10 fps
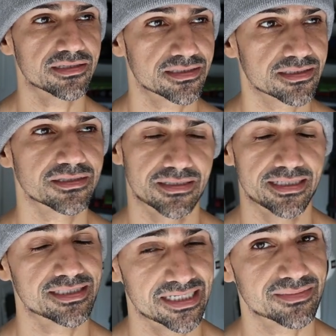just,
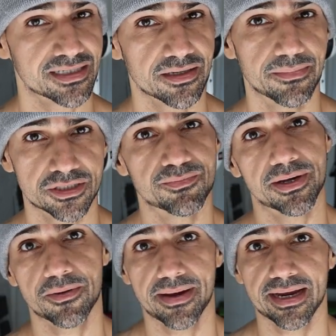it seems like a much
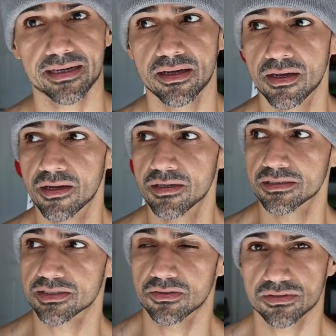better bag.
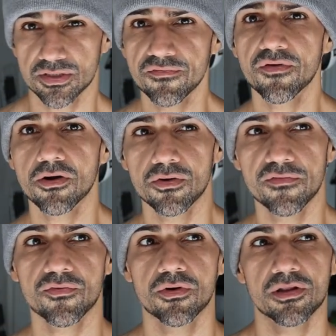So, so far
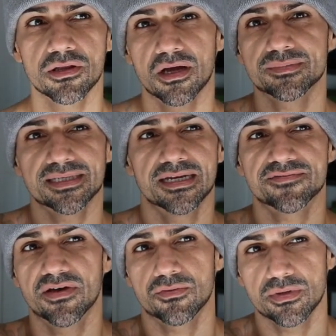overall, I'm
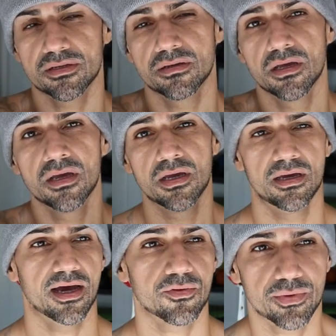satisfied with it.
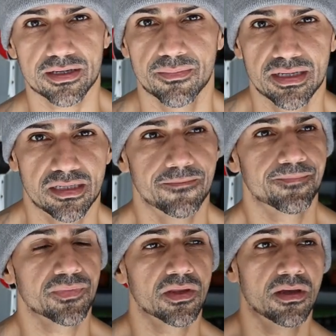I would recommend
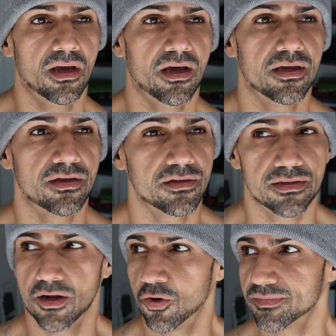it. Uh,
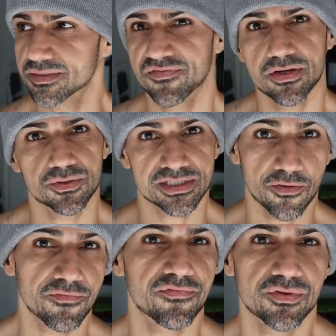I hope this video was
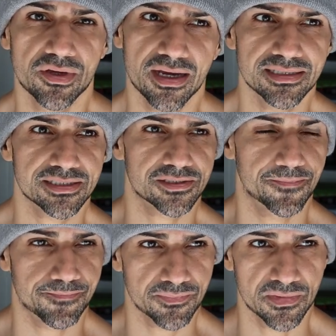helpful for you guys.
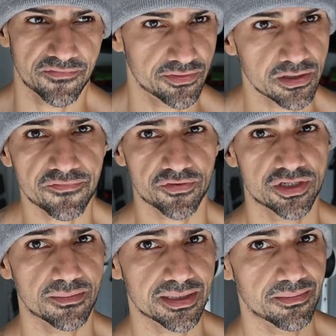If you're looking for
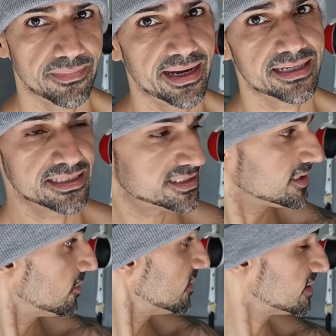a double end bag,
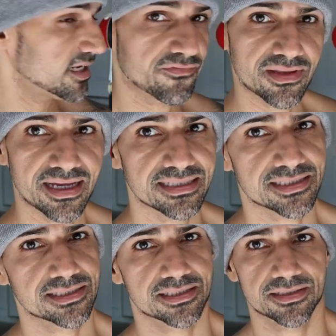consider this
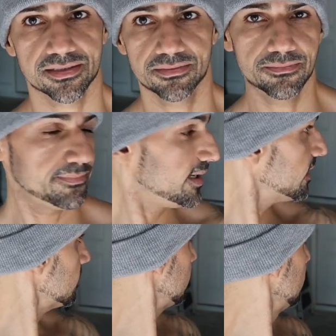Everlast
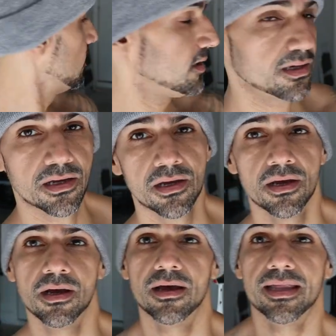bag.
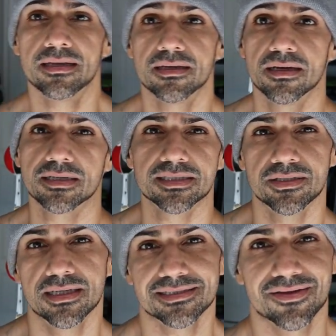And uh, I'll see
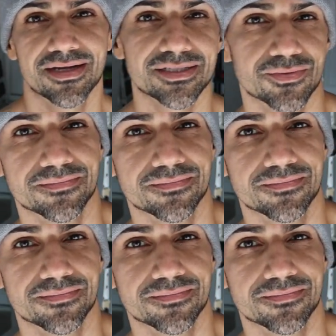you guys on the next